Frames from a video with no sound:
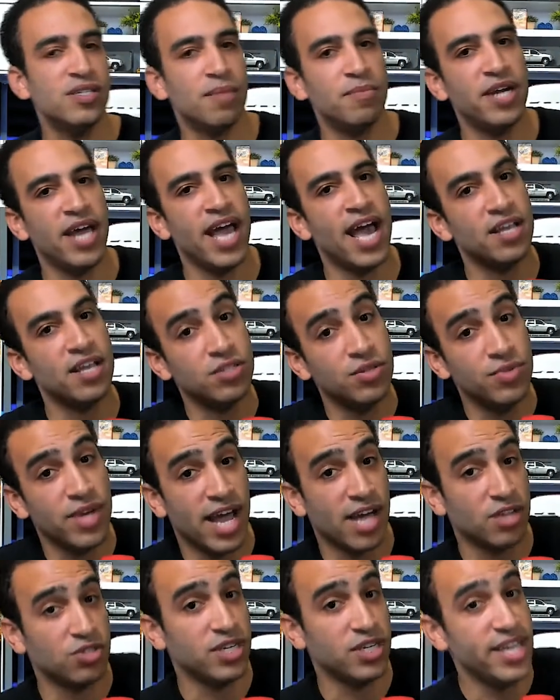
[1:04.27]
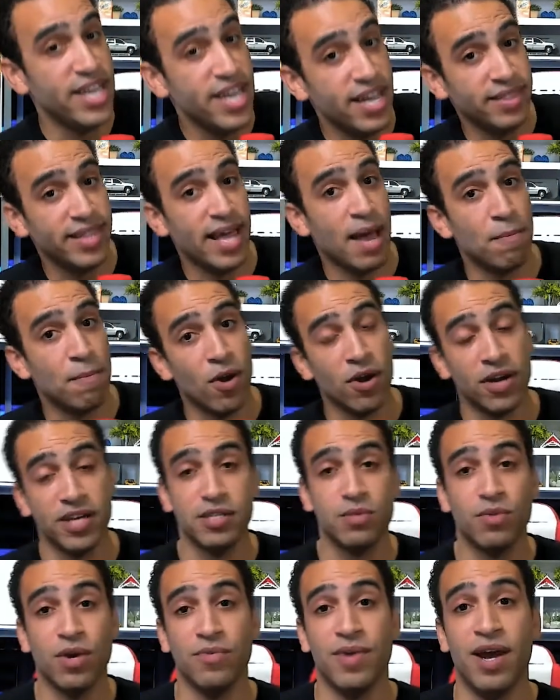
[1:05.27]
I'm going to ask you to actually hit that Market
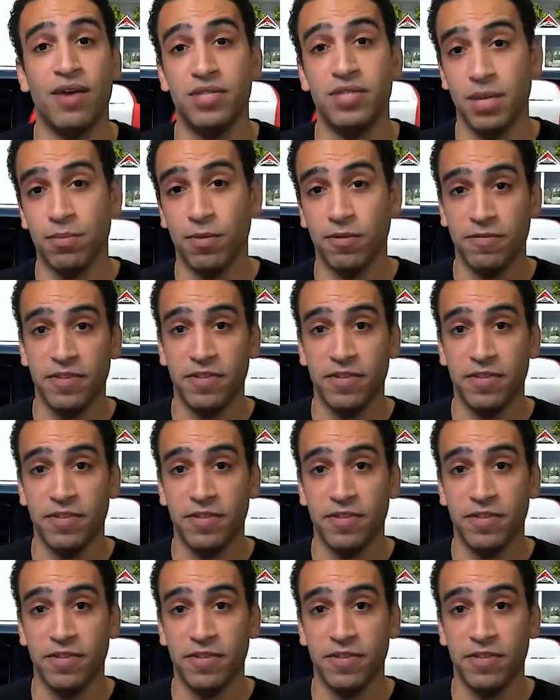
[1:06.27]
Square roundtable